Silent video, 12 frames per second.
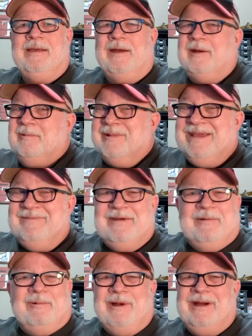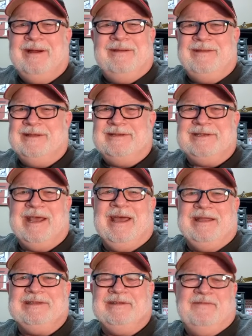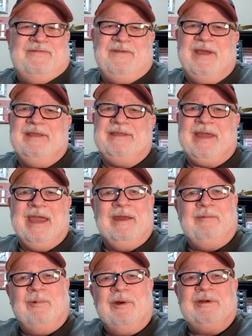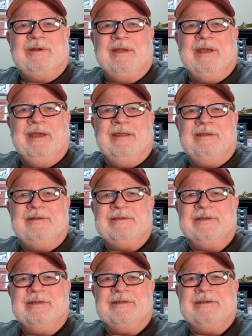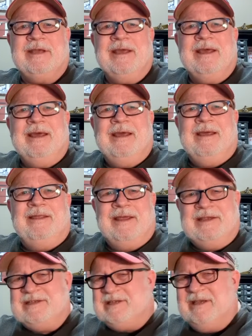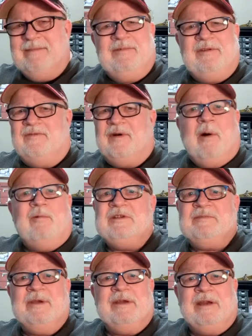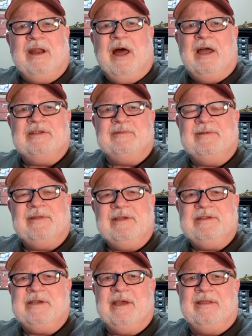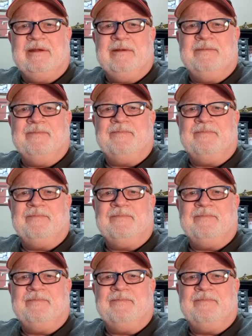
Aren't we even aware that science and faith can't work together since they seem to have always been at odds with each other?